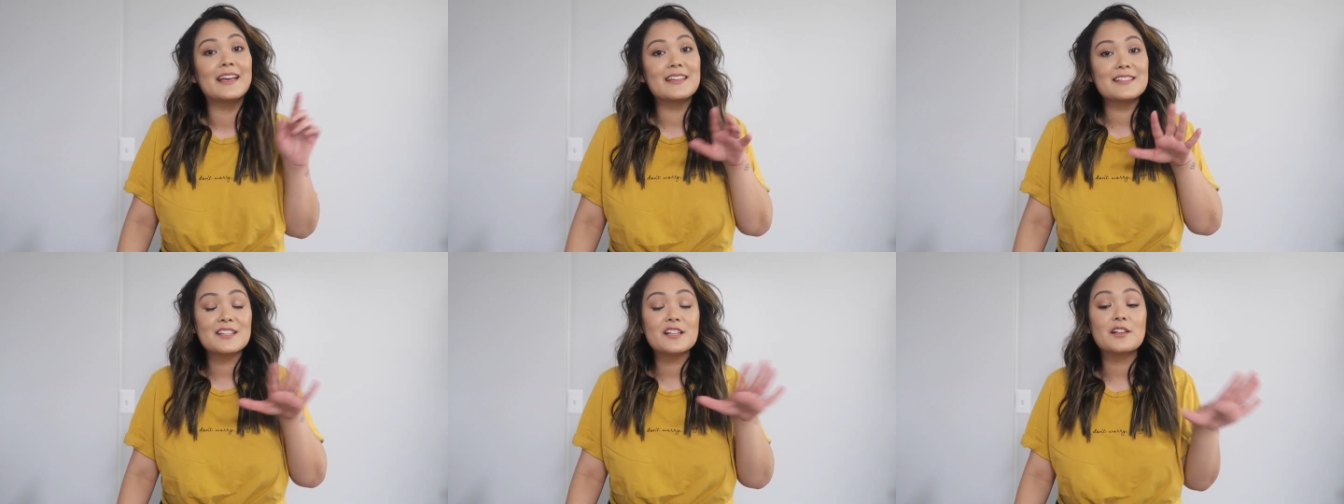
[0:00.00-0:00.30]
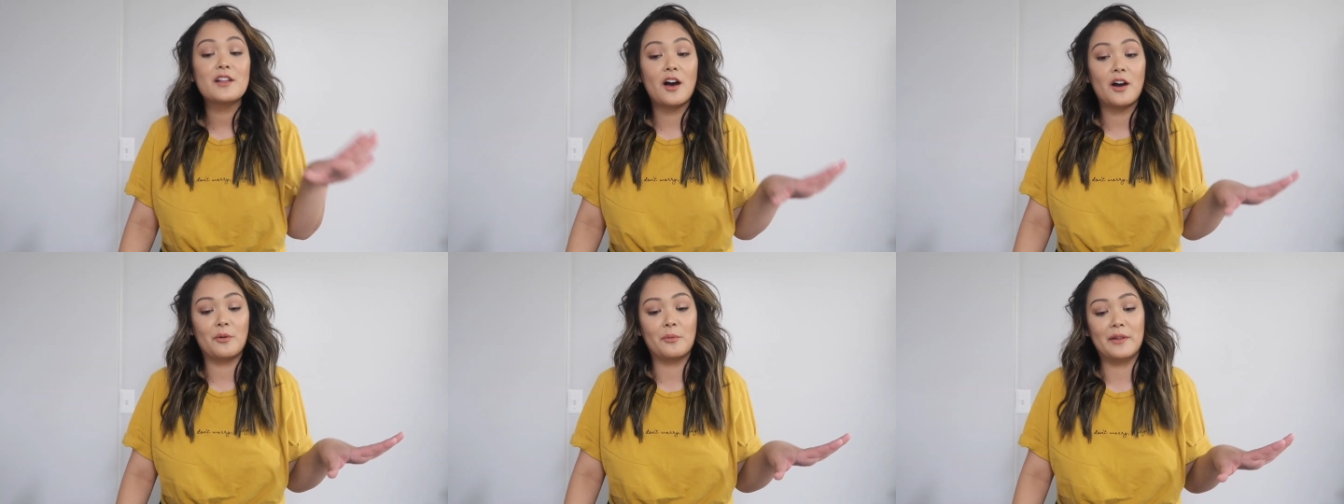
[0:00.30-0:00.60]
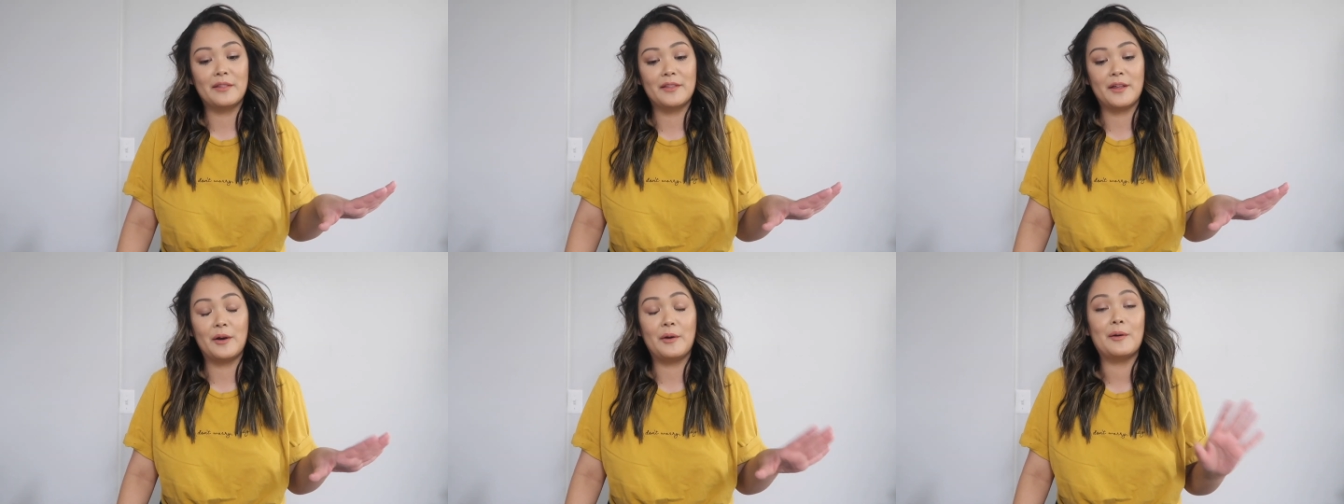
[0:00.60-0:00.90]
It's a long
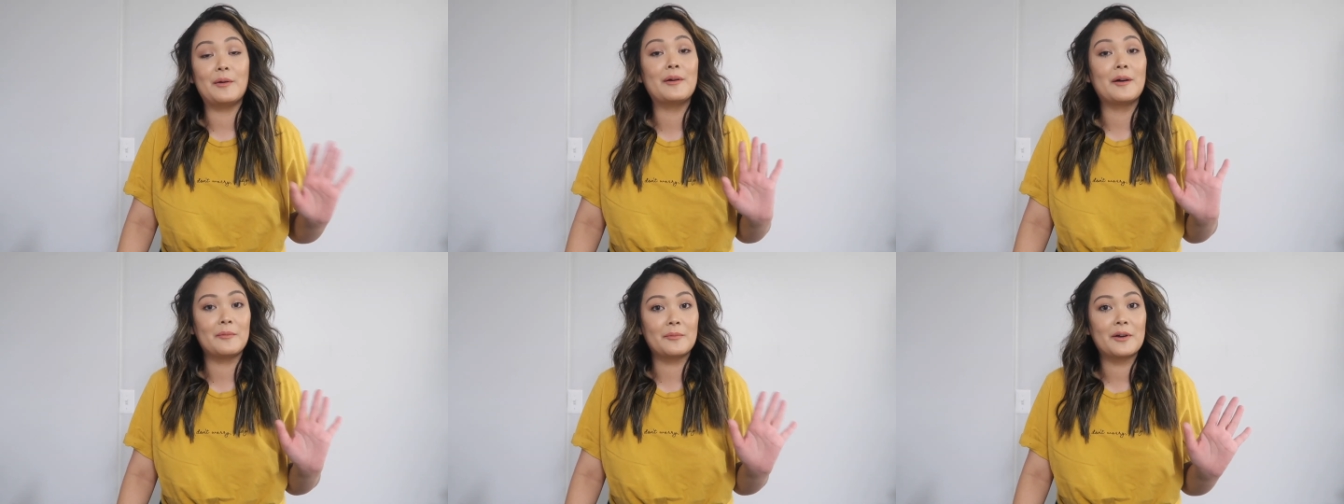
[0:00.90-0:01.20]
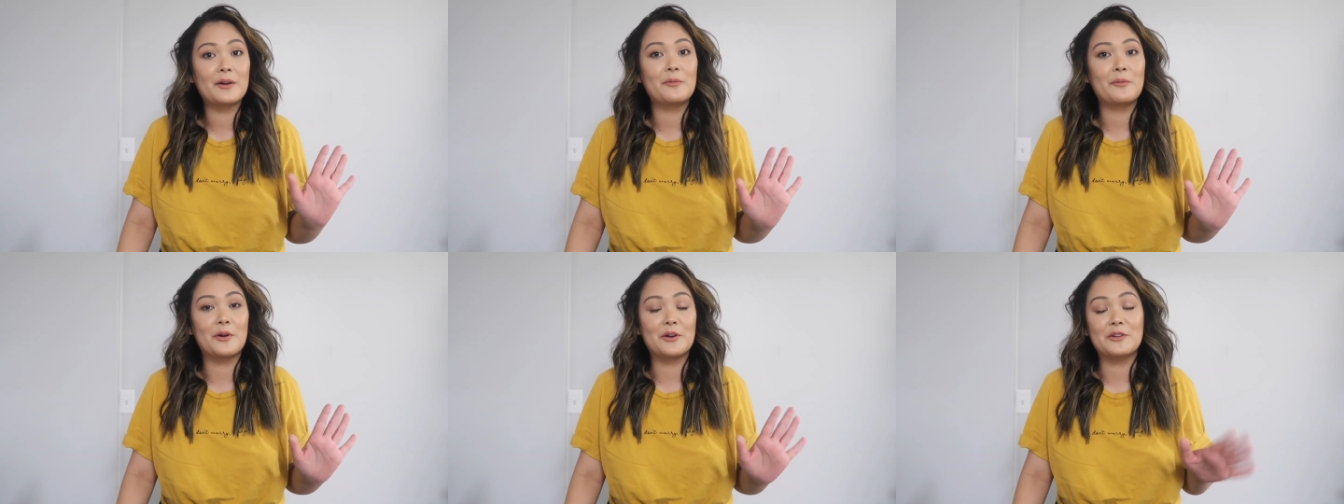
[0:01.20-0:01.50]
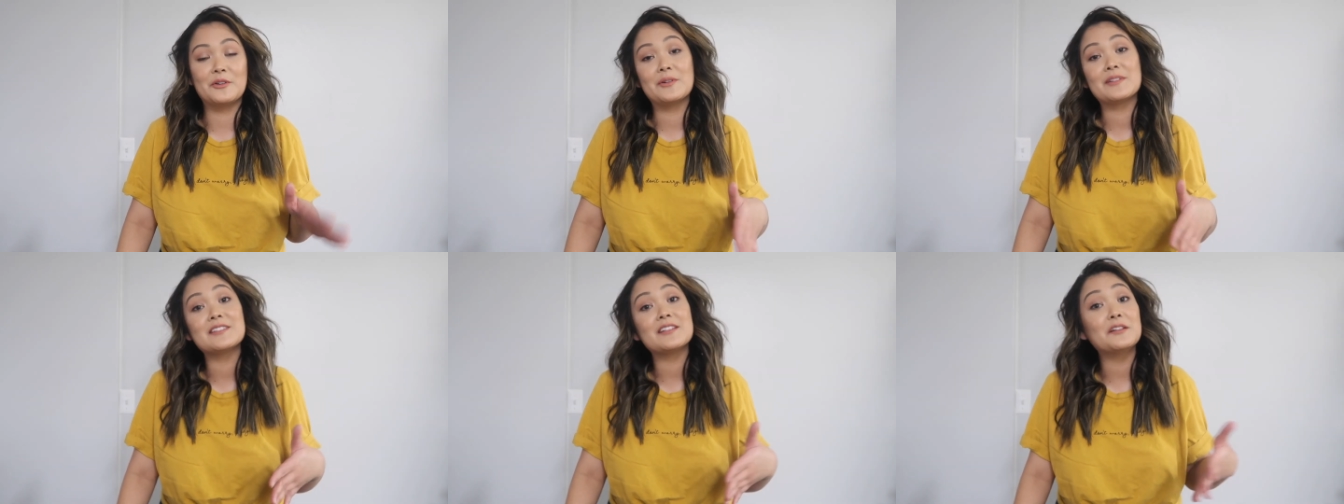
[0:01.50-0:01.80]
one though, I'm gonna
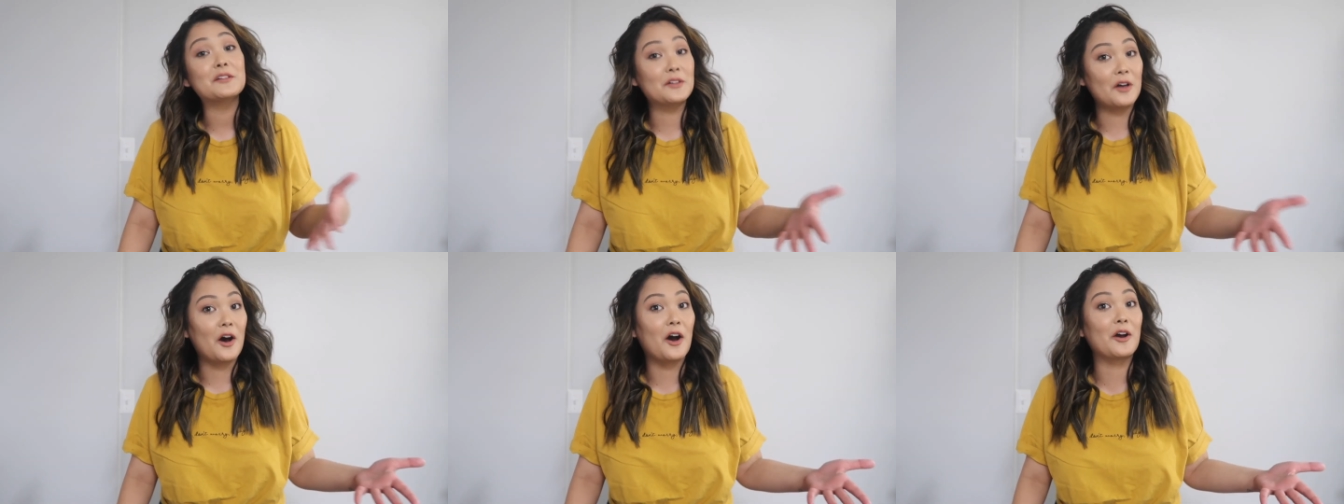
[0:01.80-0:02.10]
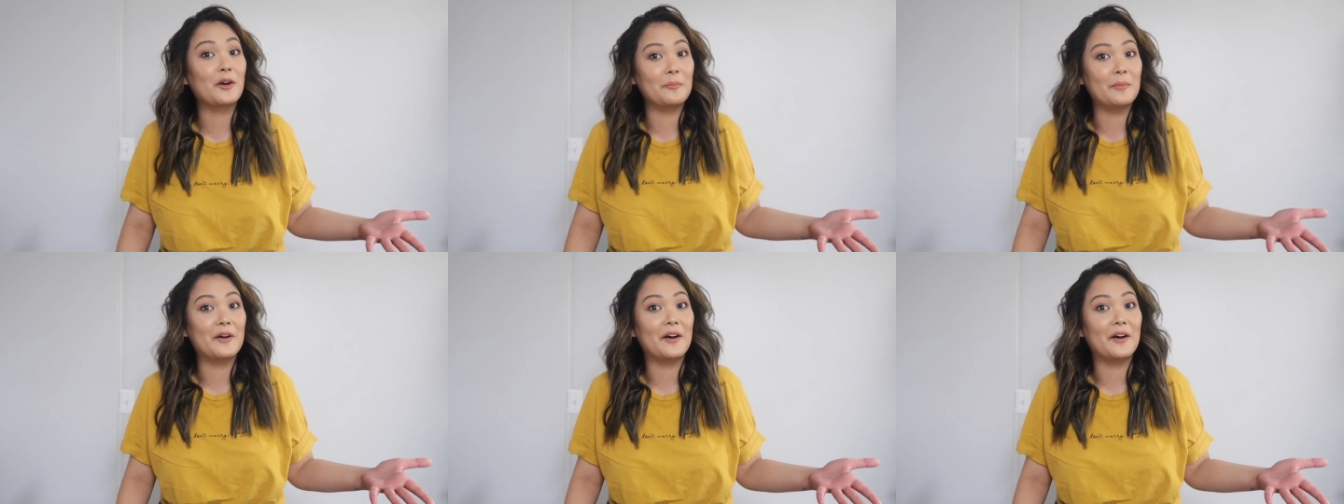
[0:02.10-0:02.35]
warn you, it's a long